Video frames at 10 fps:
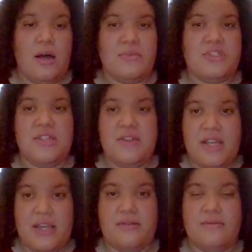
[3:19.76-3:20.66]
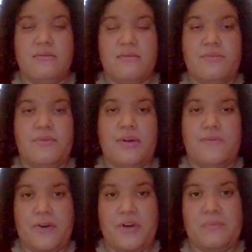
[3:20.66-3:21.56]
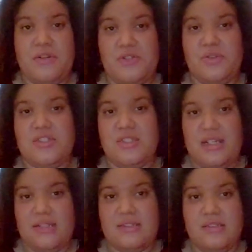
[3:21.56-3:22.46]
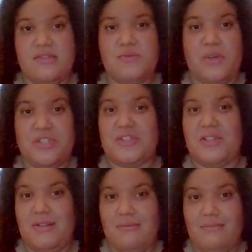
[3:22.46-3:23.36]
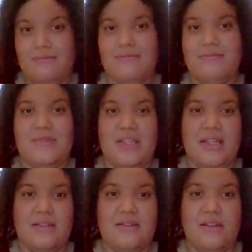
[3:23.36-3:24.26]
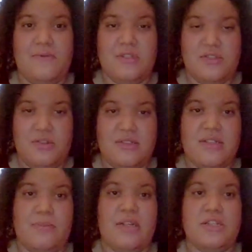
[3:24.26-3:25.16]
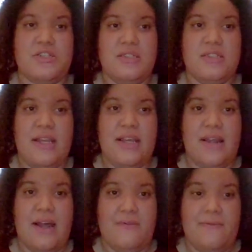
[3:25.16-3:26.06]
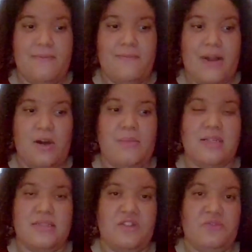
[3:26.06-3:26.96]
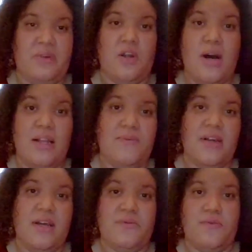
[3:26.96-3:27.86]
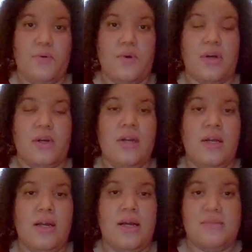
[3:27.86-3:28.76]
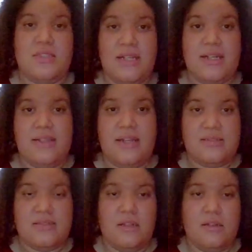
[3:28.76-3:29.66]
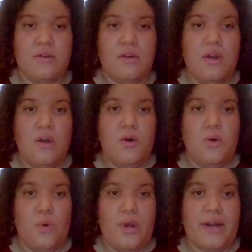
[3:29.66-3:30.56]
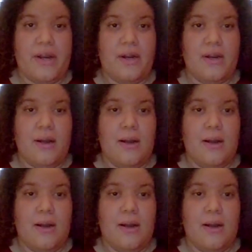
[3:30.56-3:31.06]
She then referred me to a geneticist where she did the physical examination, and I found myself being qualified for genetic testing, where